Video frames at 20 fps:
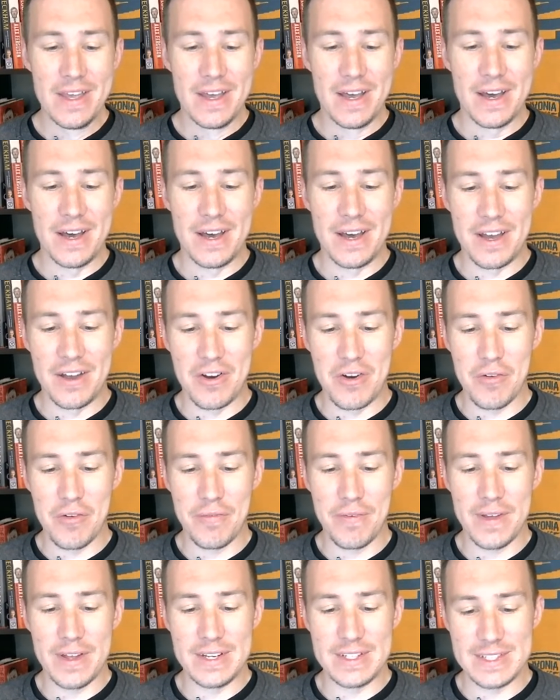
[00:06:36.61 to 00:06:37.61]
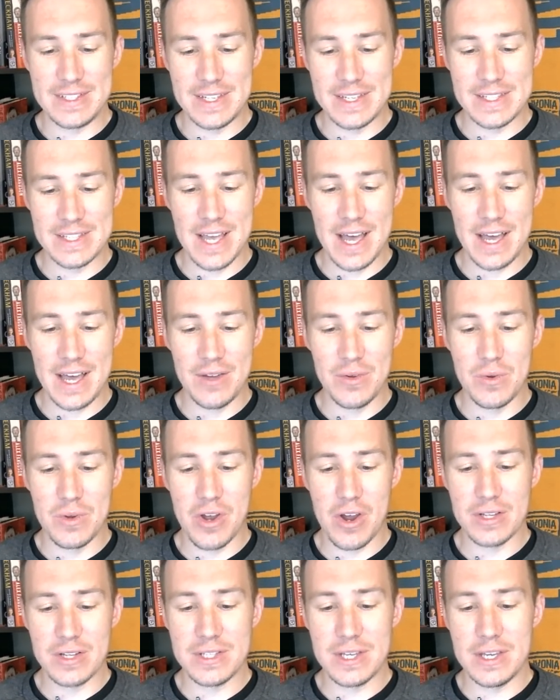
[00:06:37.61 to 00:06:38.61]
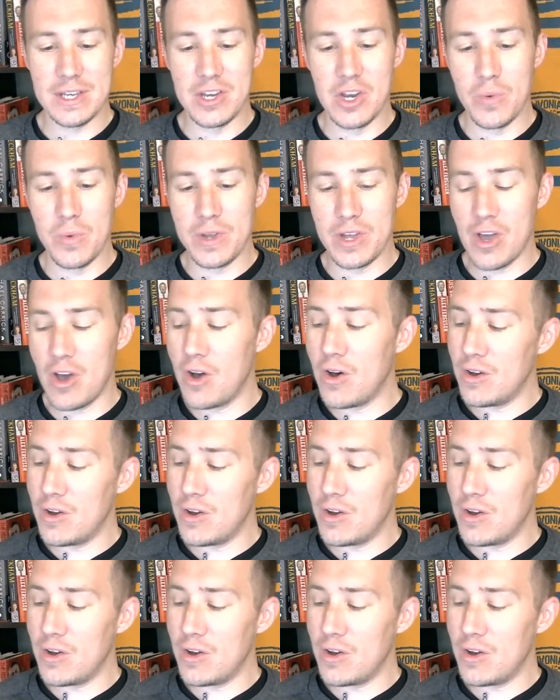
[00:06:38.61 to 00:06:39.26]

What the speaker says: Irfane says, "Hi, Ugarte, here we go."